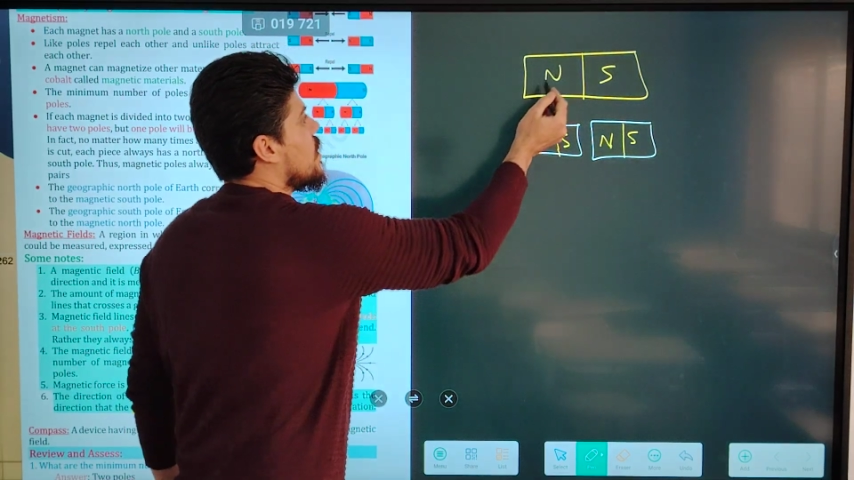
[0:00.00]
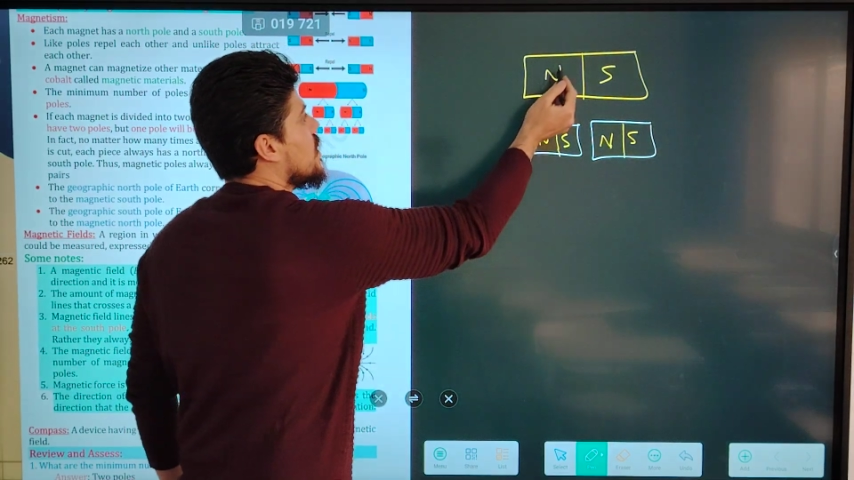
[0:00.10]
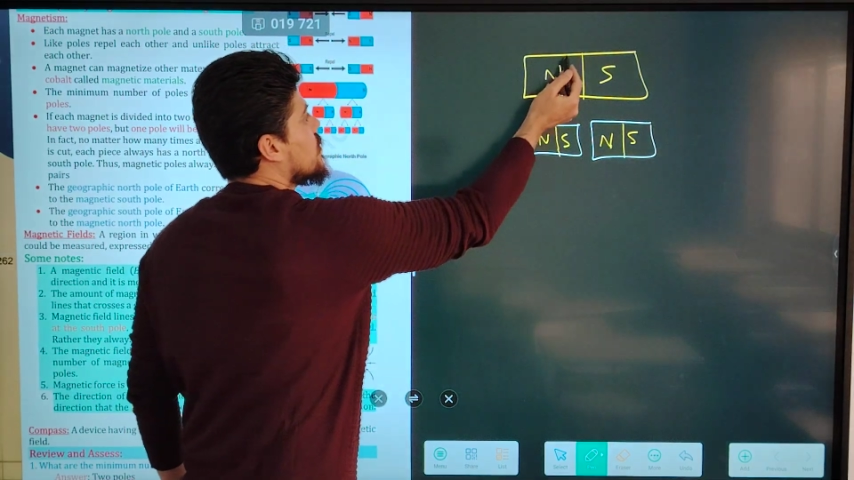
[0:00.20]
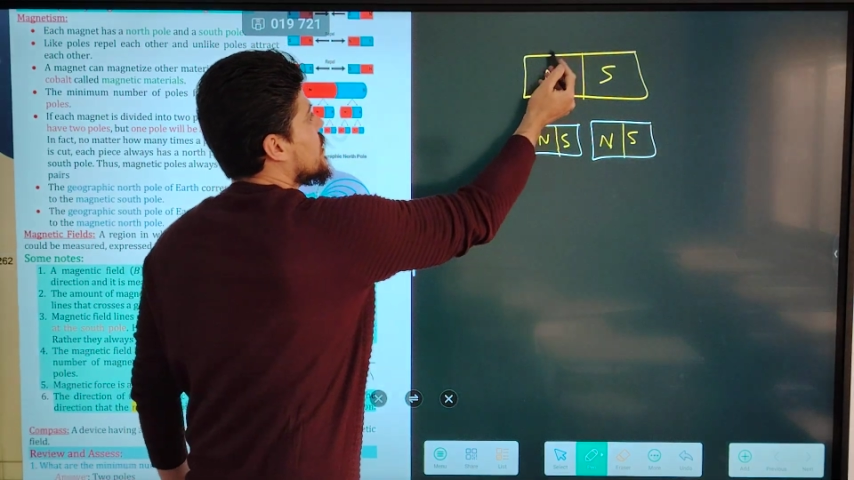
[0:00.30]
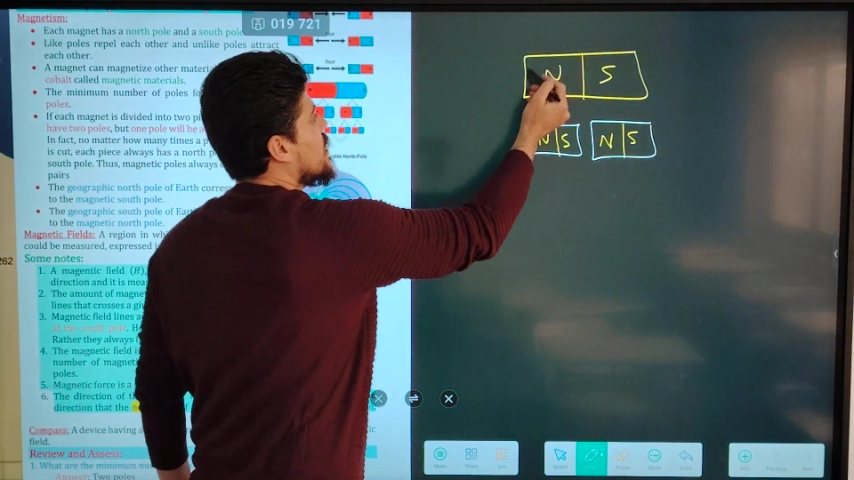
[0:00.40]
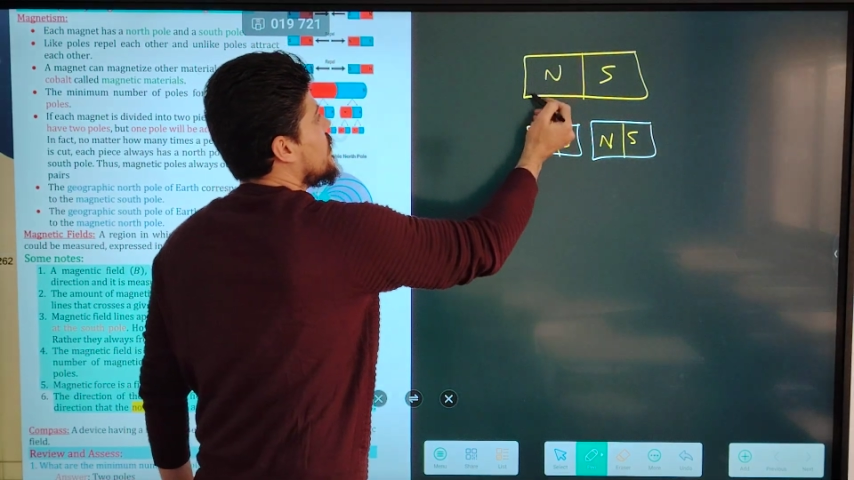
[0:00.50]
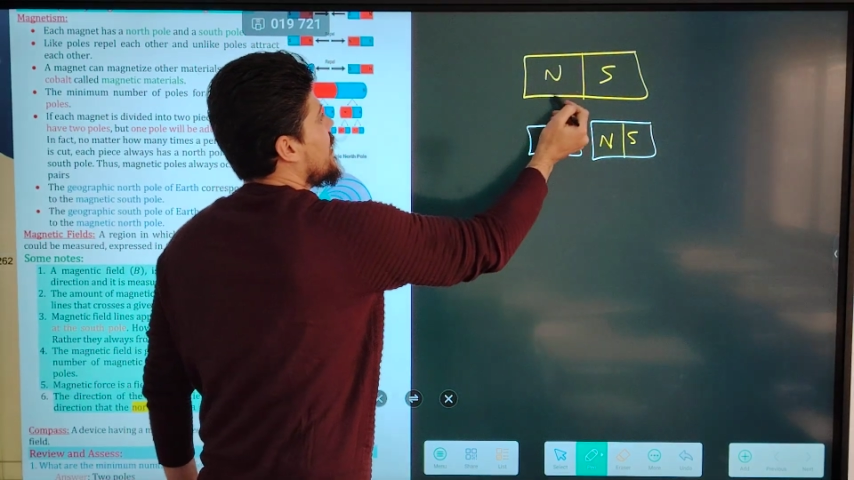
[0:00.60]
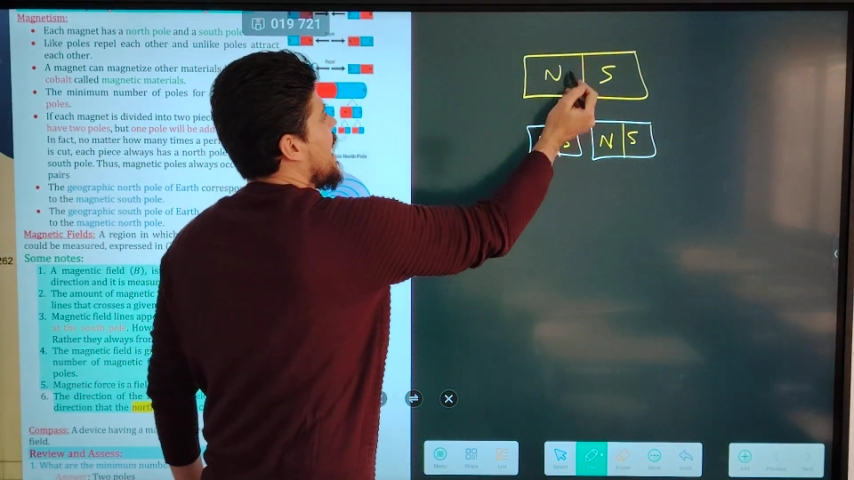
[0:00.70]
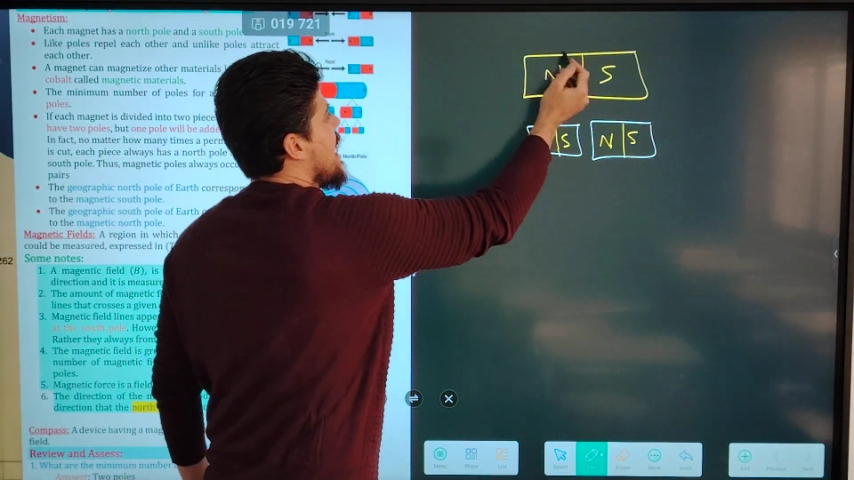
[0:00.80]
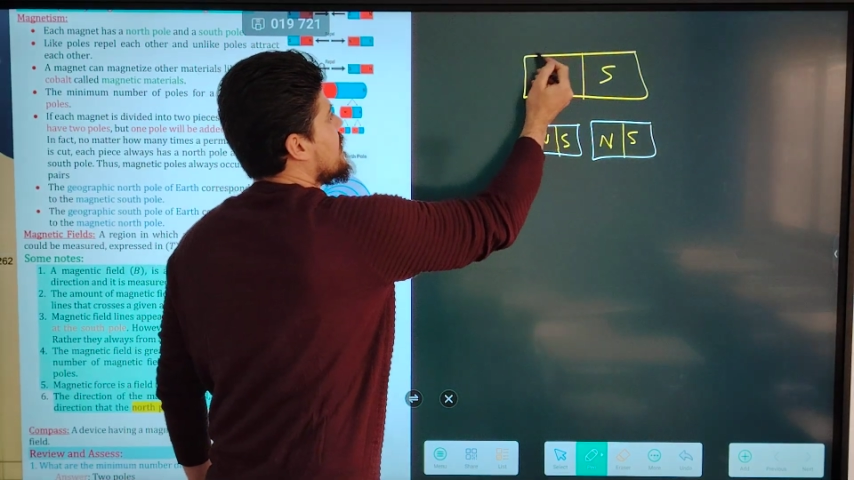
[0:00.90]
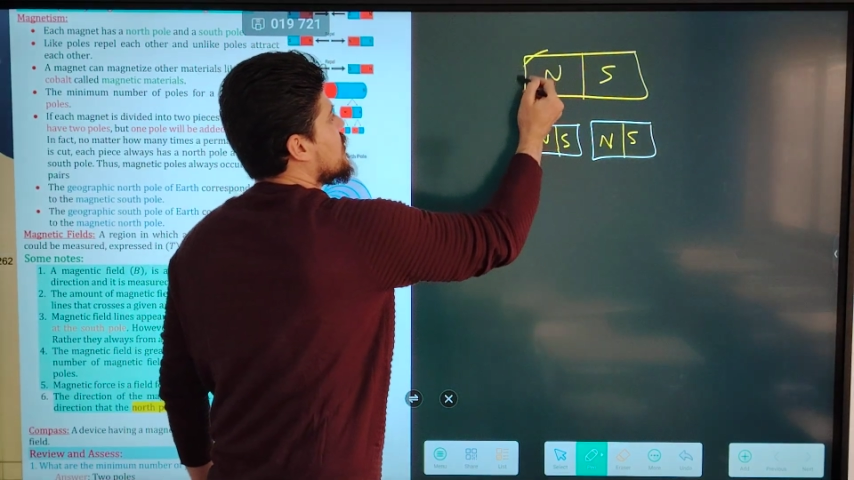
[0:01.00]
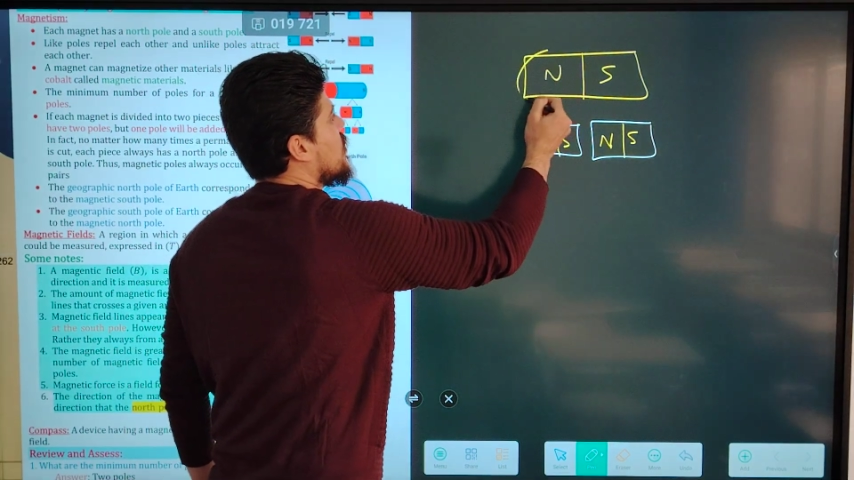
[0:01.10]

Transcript: already we have